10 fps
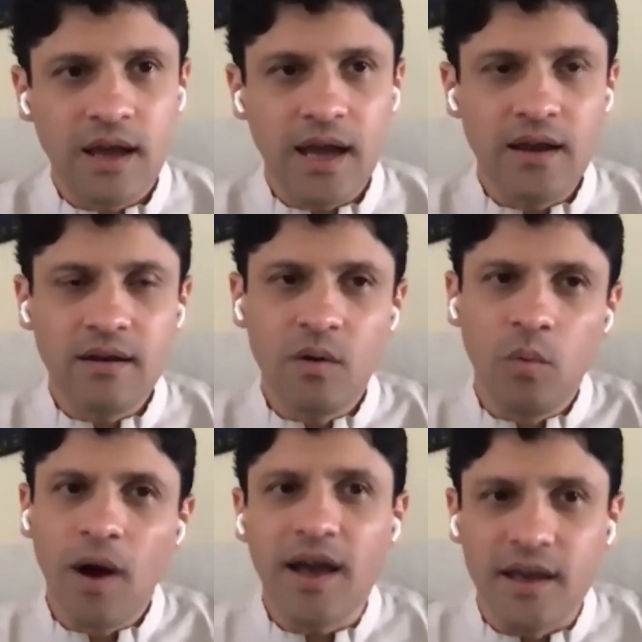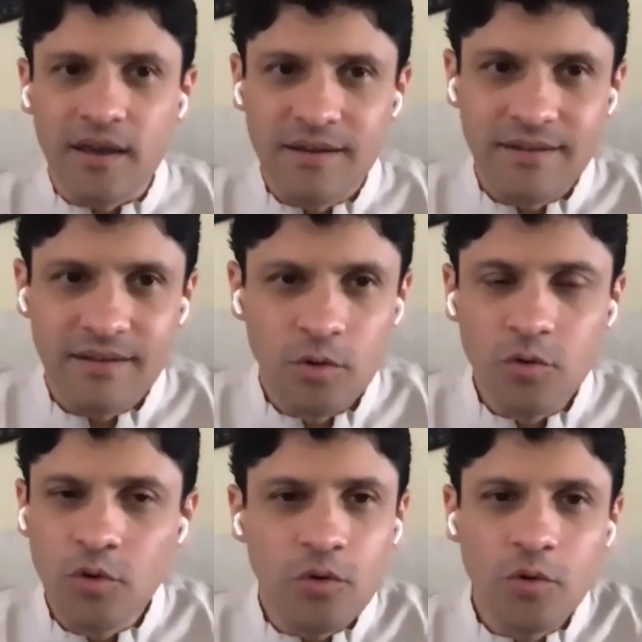And why?
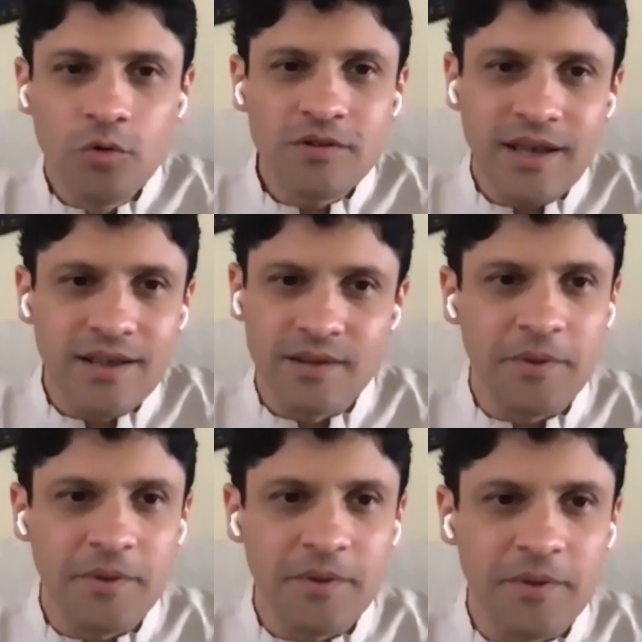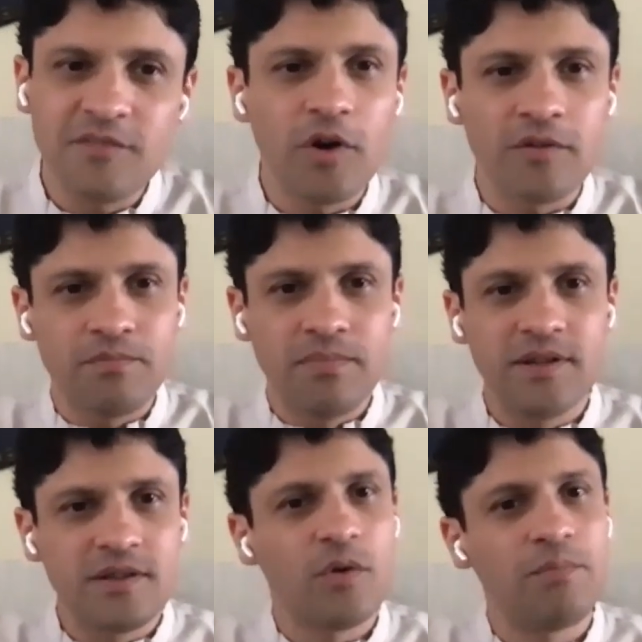Who says? I mean, just because
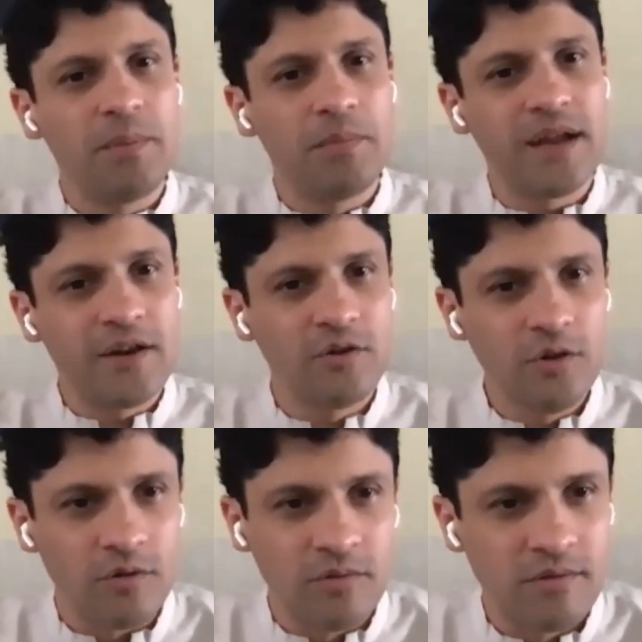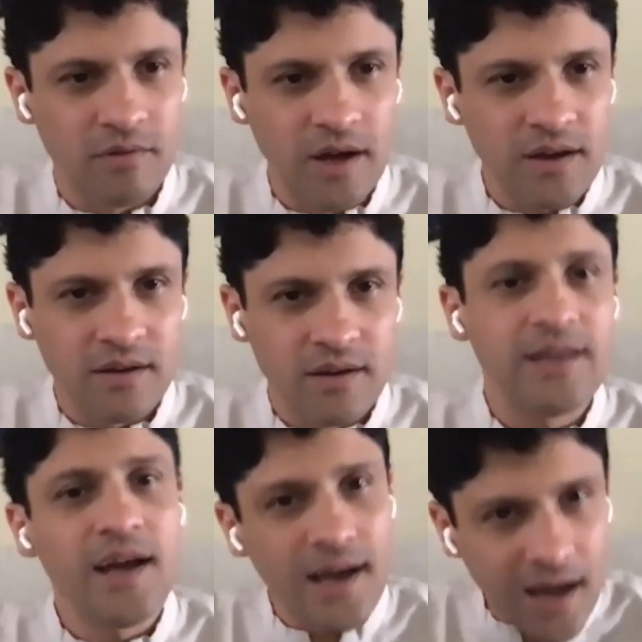this is what people tend to do, right?
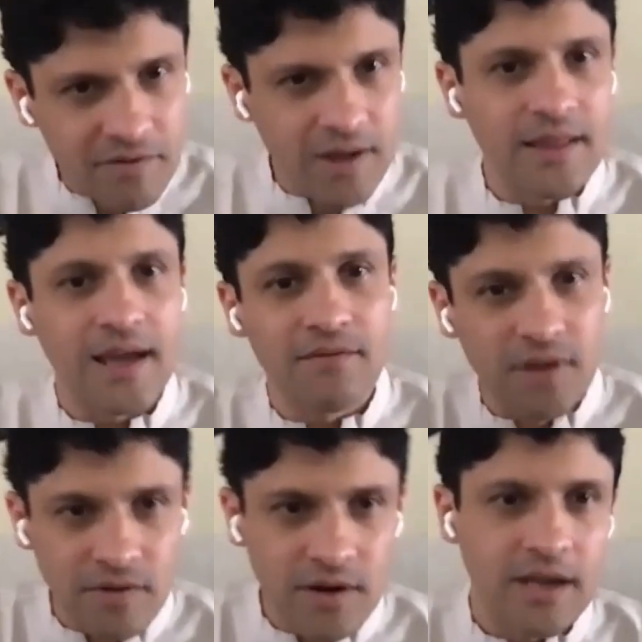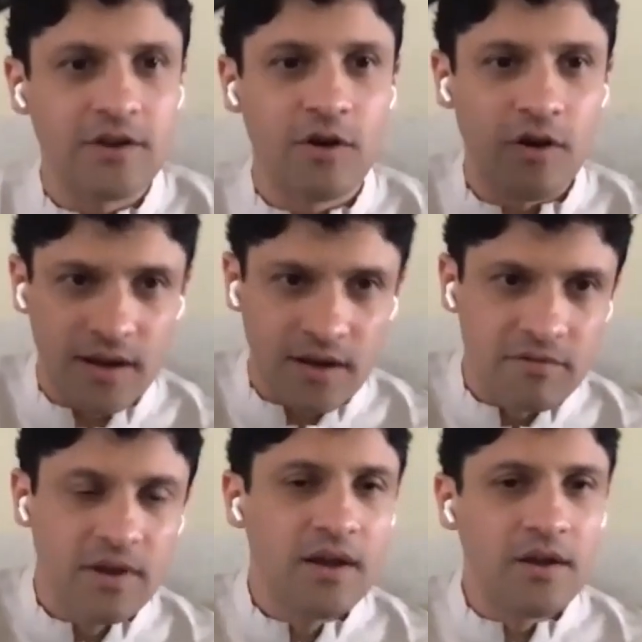And yeah, I have done that. I've given a TED Talk and I've,
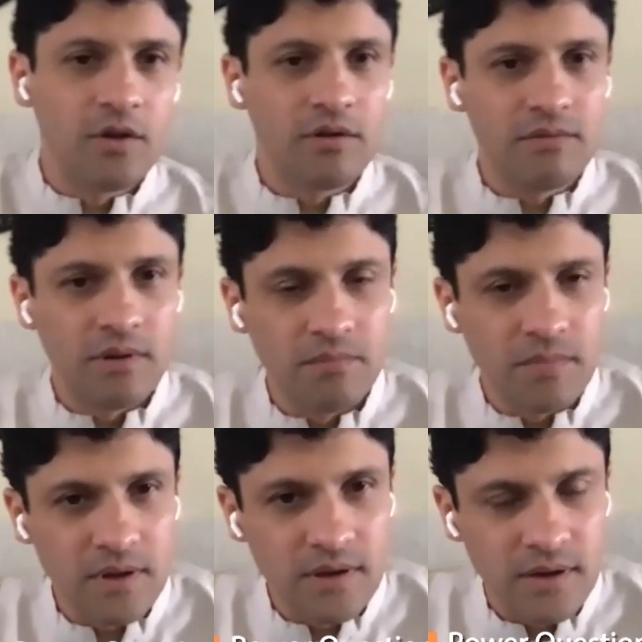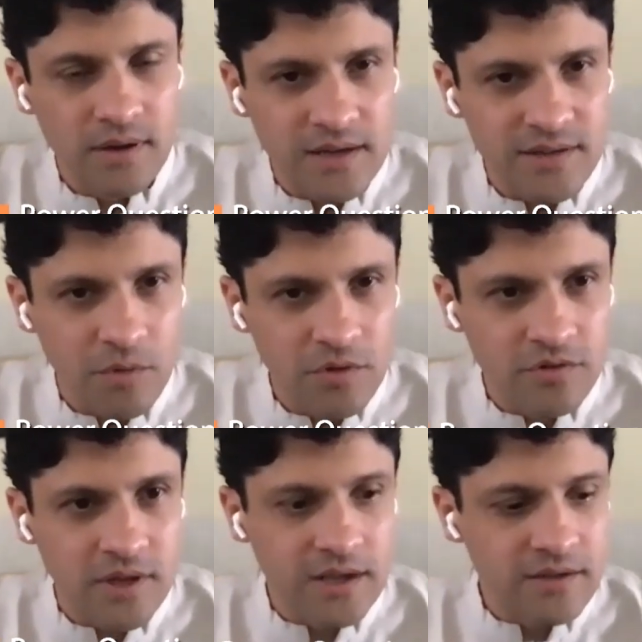you know, done some of
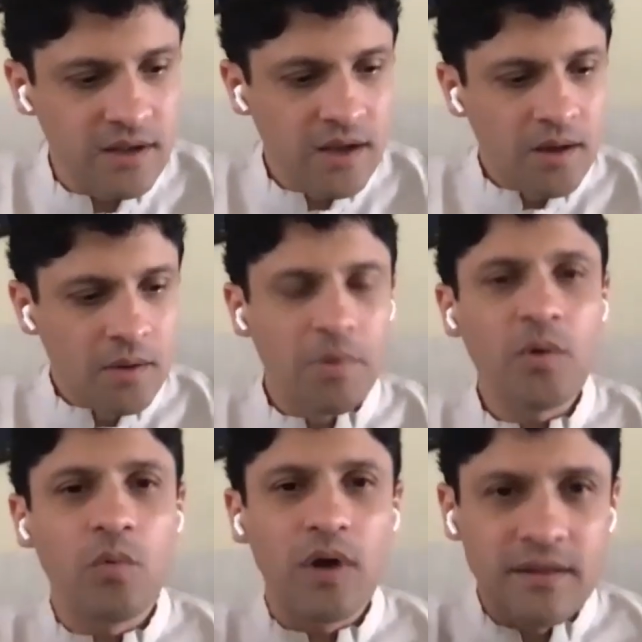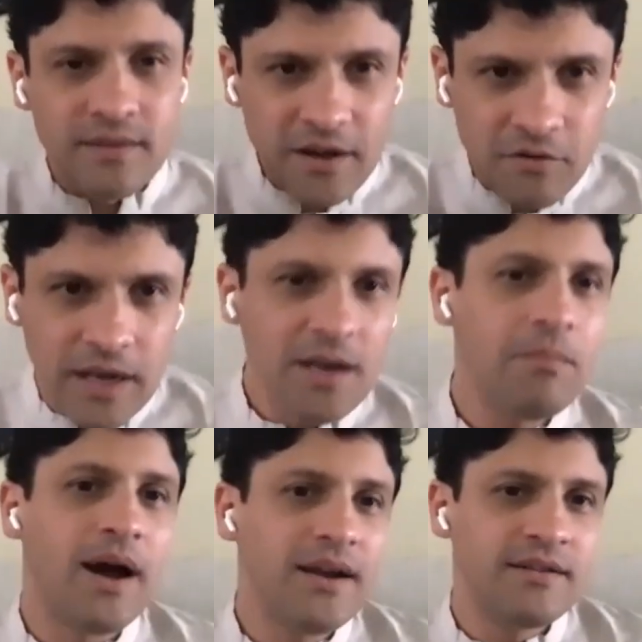those things. But is that really
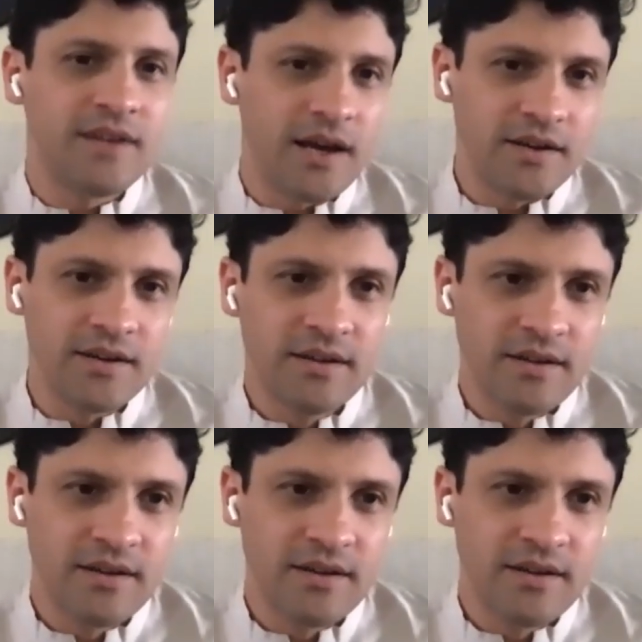my desire?